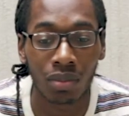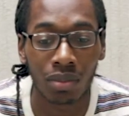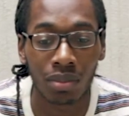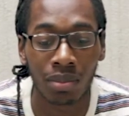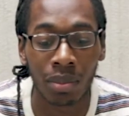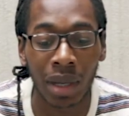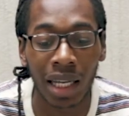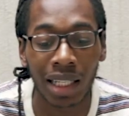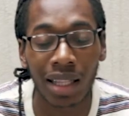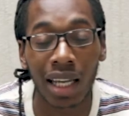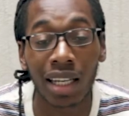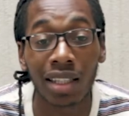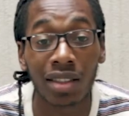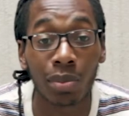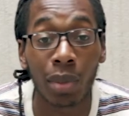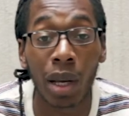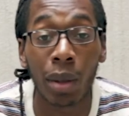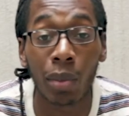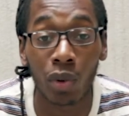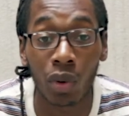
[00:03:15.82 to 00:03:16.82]
make things
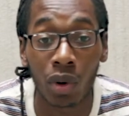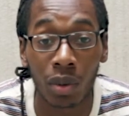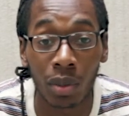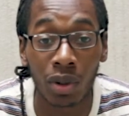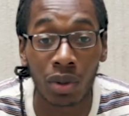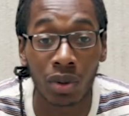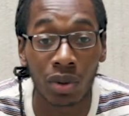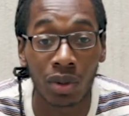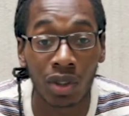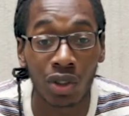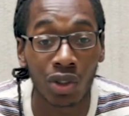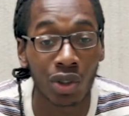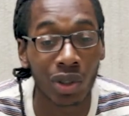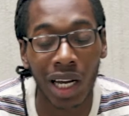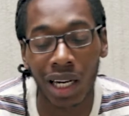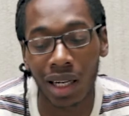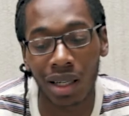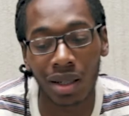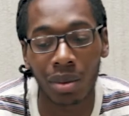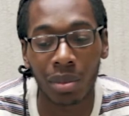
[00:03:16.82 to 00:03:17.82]
memorable. You're
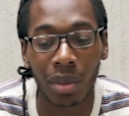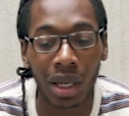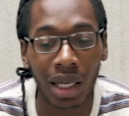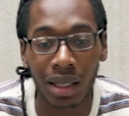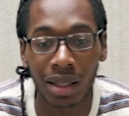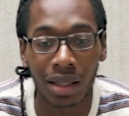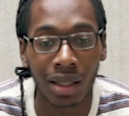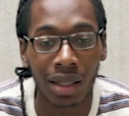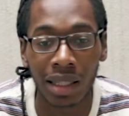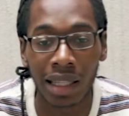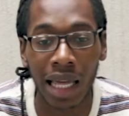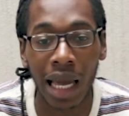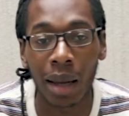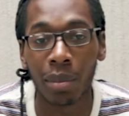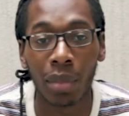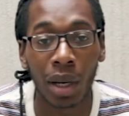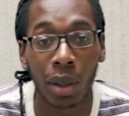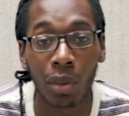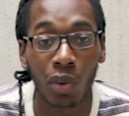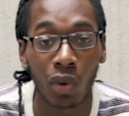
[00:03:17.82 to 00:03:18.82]
not gonna make that
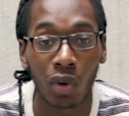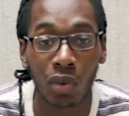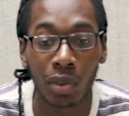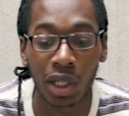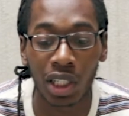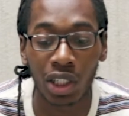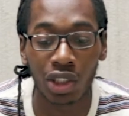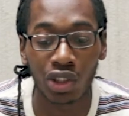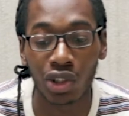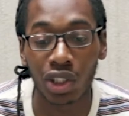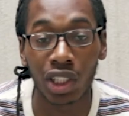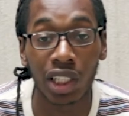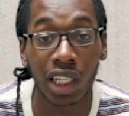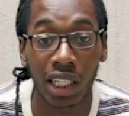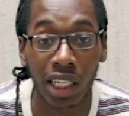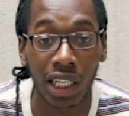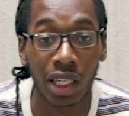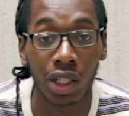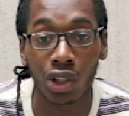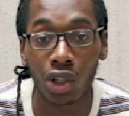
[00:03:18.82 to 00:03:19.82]
memorable because you're gonna
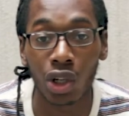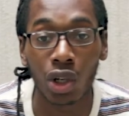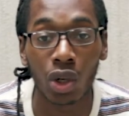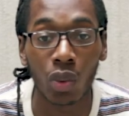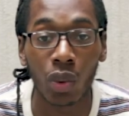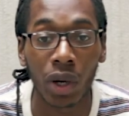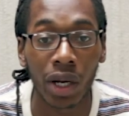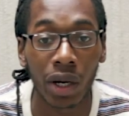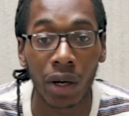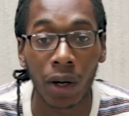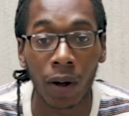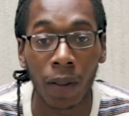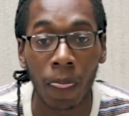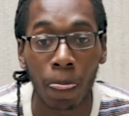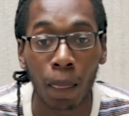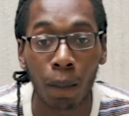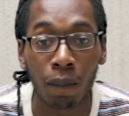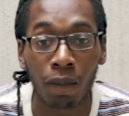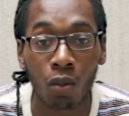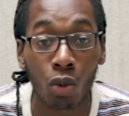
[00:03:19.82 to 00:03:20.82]
get it, you're gonna wear it
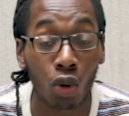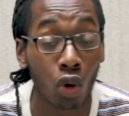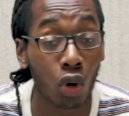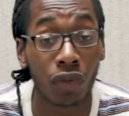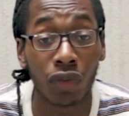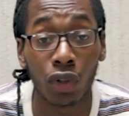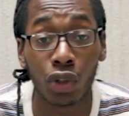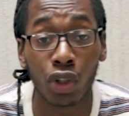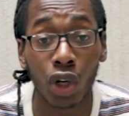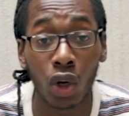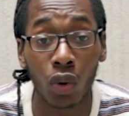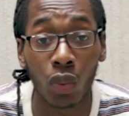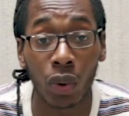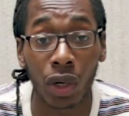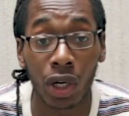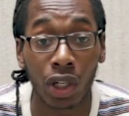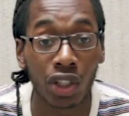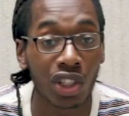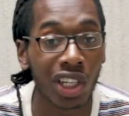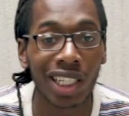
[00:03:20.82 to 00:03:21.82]
or if you don't
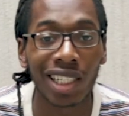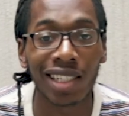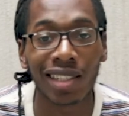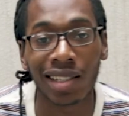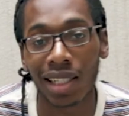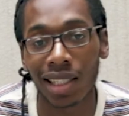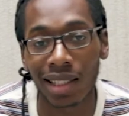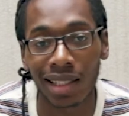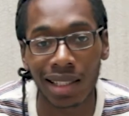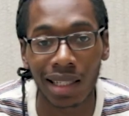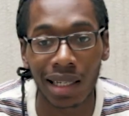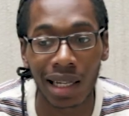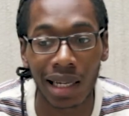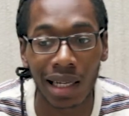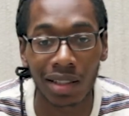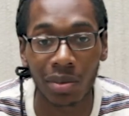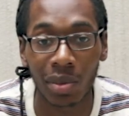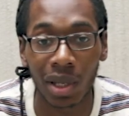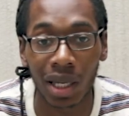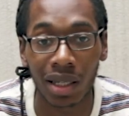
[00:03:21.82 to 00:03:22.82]
wear it, you're gonna sell it to the
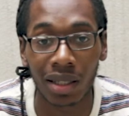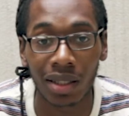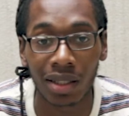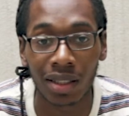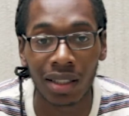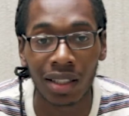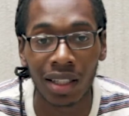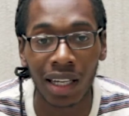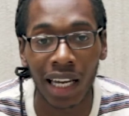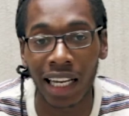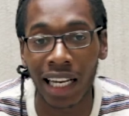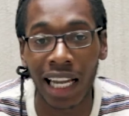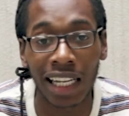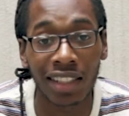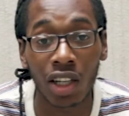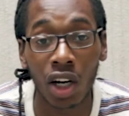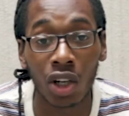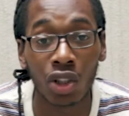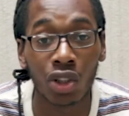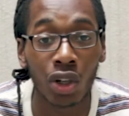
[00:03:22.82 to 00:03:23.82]
next man. And
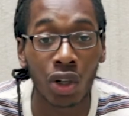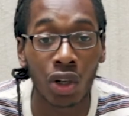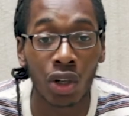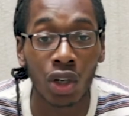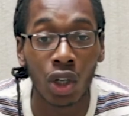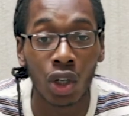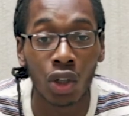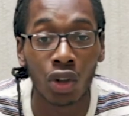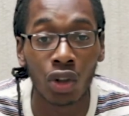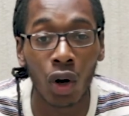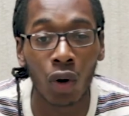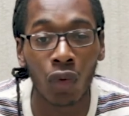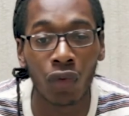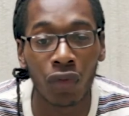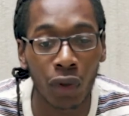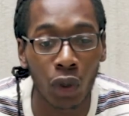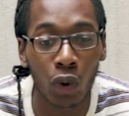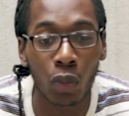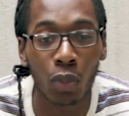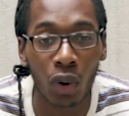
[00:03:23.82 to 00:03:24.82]
that's all your the
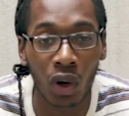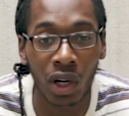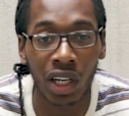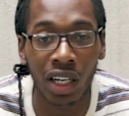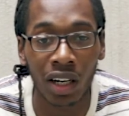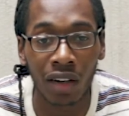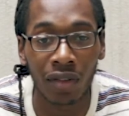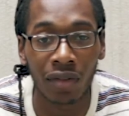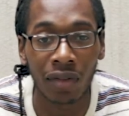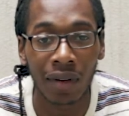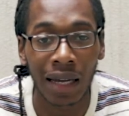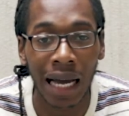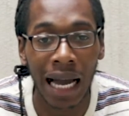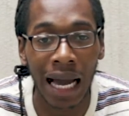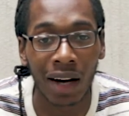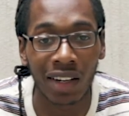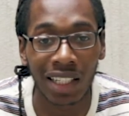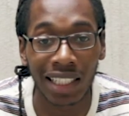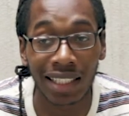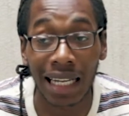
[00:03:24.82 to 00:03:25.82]
viewpoint of
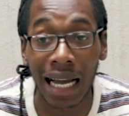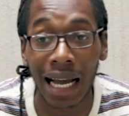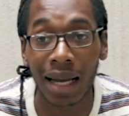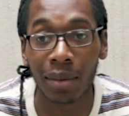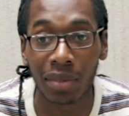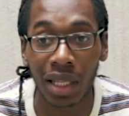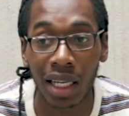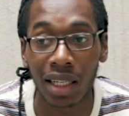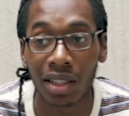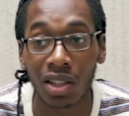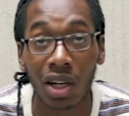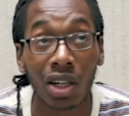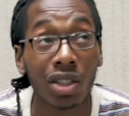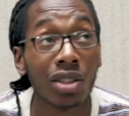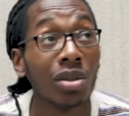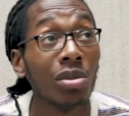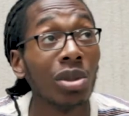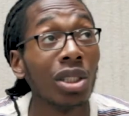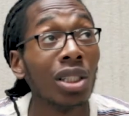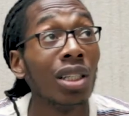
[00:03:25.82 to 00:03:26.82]
how these hype things are
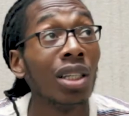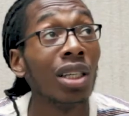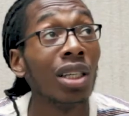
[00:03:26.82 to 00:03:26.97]
to me.